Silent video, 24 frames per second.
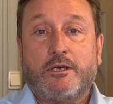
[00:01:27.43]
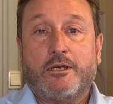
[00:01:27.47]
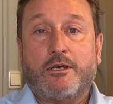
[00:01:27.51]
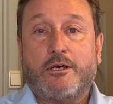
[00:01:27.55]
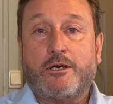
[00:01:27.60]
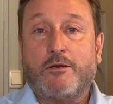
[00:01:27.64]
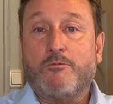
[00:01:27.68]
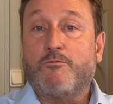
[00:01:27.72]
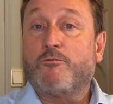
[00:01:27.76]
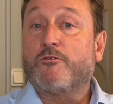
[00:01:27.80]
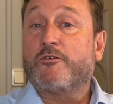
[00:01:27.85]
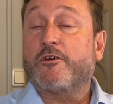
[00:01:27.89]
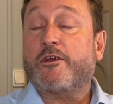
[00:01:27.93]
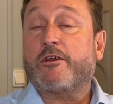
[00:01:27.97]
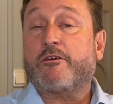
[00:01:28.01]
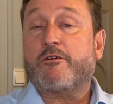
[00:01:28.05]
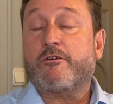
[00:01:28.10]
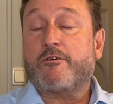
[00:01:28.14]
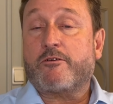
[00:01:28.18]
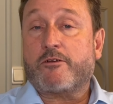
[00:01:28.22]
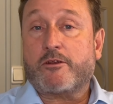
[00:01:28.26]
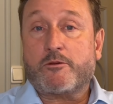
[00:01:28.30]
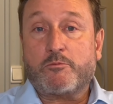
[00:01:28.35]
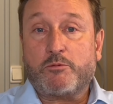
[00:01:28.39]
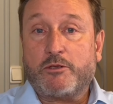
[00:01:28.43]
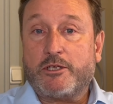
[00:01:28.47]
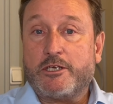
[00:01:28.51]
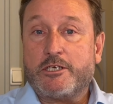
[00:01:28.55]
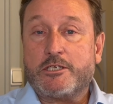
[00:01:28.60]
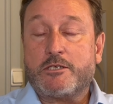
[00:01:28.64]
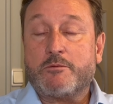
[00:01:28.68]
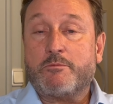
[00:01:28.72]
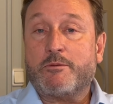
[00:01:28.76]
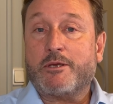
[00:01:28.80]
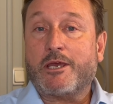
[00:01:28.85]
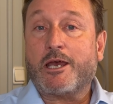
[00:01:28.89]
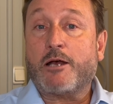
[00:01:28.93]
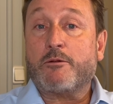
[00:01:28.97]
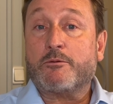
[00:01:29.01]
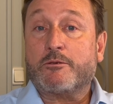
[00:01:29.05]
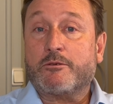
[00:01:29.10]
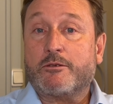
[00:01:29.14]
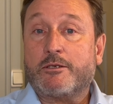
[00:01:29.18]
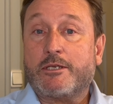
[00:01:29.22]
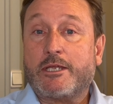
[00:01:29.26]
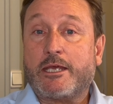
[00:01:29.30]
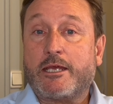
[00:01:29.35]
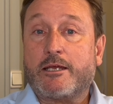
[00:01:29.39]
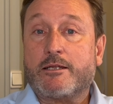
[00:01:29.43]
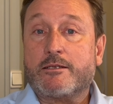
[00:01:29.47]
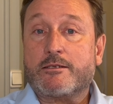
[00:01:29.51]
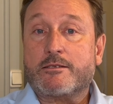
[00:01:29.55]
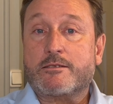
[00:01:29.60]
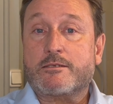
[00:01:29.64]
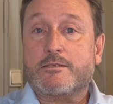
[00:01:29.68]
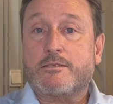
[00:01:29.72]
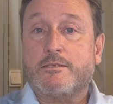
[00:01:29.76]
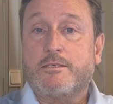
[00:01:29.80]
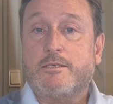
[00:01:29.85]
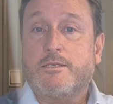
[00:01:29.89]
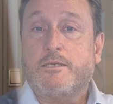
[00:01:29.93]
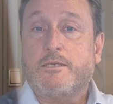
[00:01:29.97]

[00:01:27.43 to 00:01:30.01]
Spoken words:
I'm very pleased to be able to announce